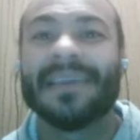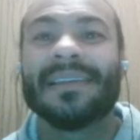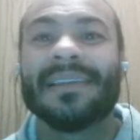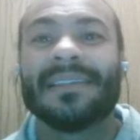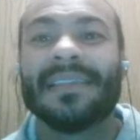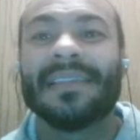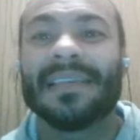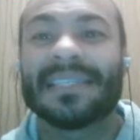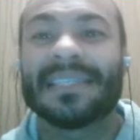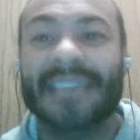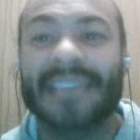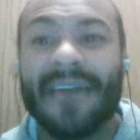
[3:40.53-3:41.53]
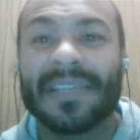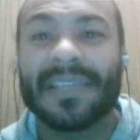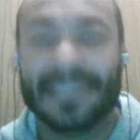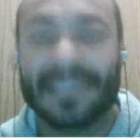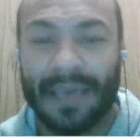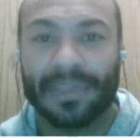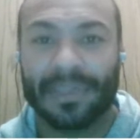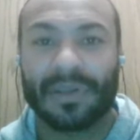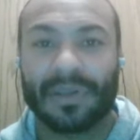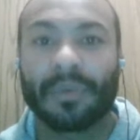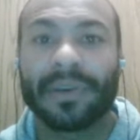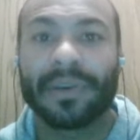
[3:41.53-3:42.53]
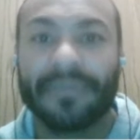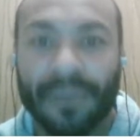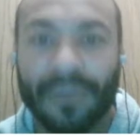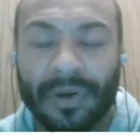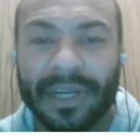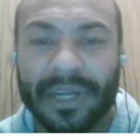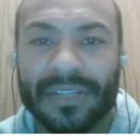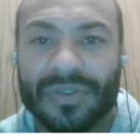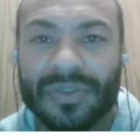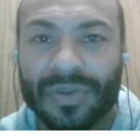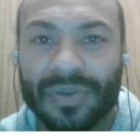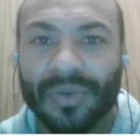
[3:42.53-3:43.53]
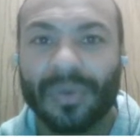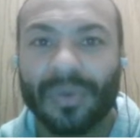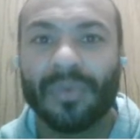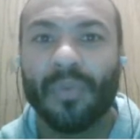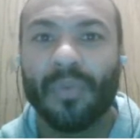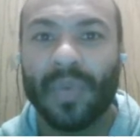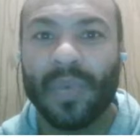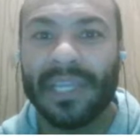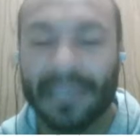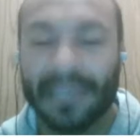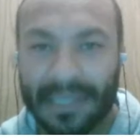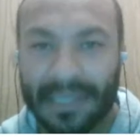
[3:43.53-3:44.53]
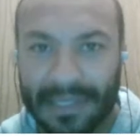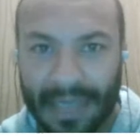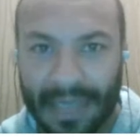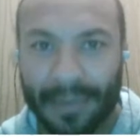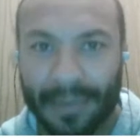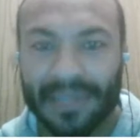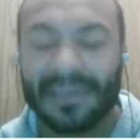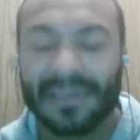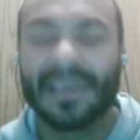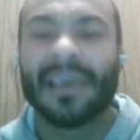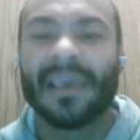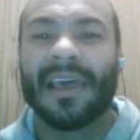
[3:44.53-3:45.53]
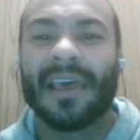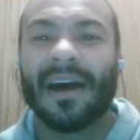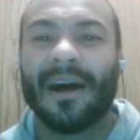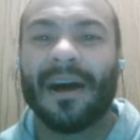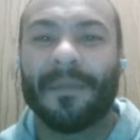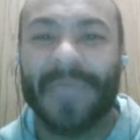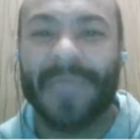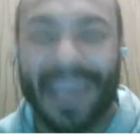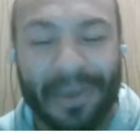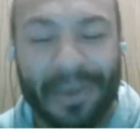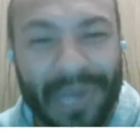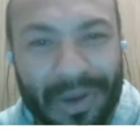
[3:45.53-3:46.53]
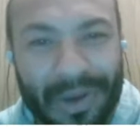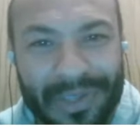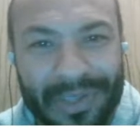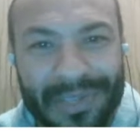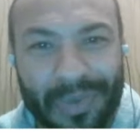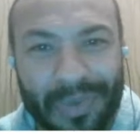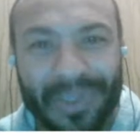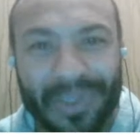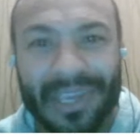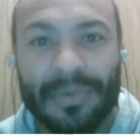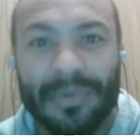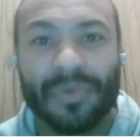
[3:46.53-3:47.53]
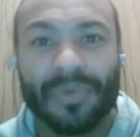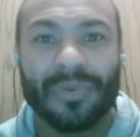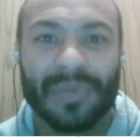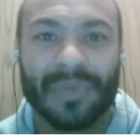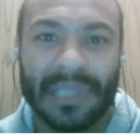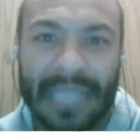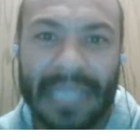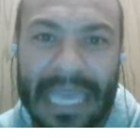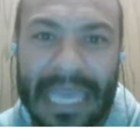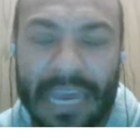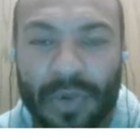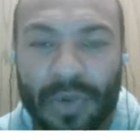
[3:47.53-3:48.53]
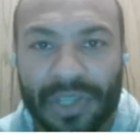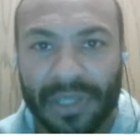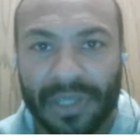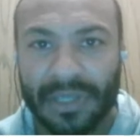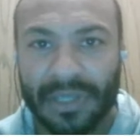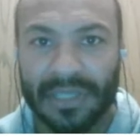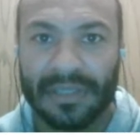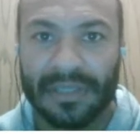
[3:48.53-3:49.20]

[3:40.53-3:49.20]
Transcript: The 7 Sabbaths are referring to weekly Sabbaths. And how do we know this? Well, the Hebrew language in this